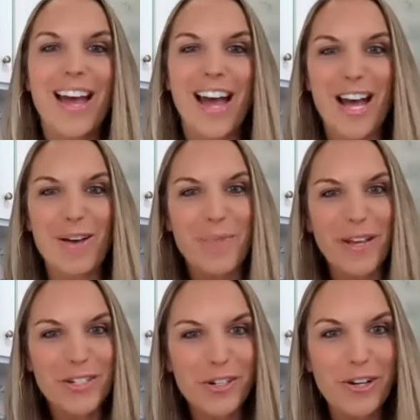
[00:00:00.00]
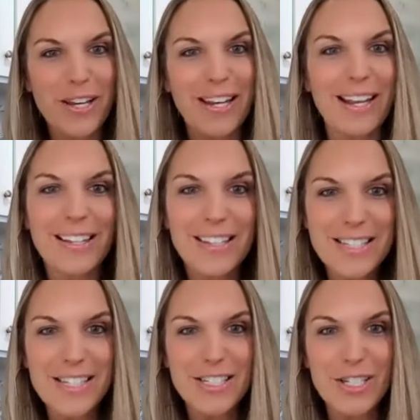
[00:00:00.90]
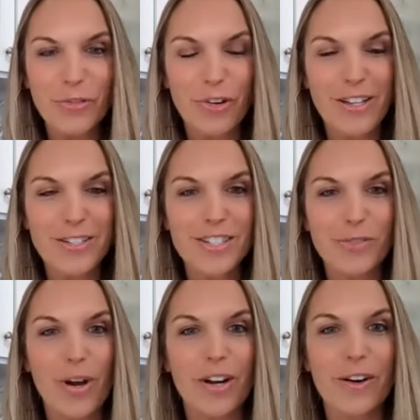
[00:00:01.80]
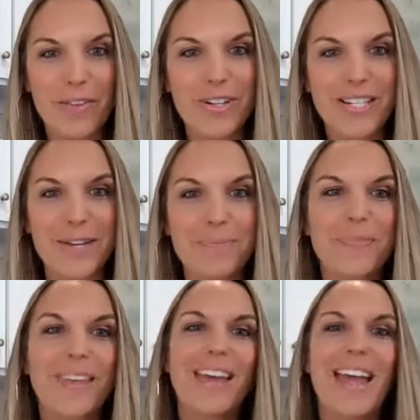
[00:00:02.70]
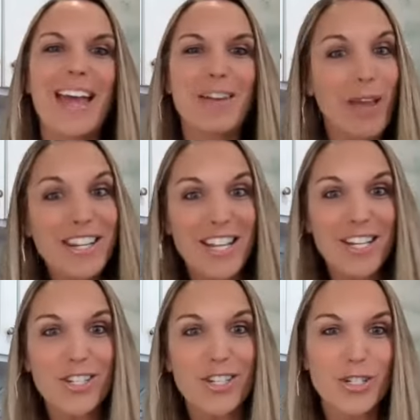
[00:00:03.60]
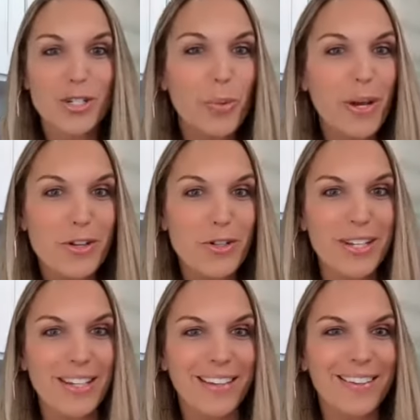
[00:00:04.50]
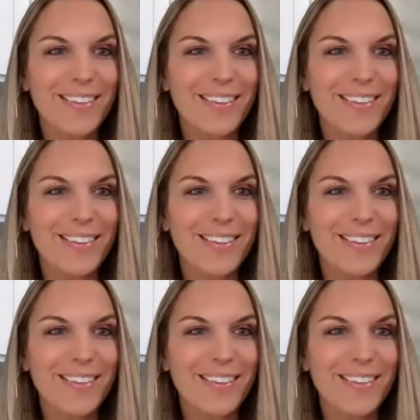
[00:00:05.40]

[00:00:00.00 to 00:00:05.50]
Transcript: Um, make sure you're getting at least 64 ounces of water every day and pay attention to what you're drinking.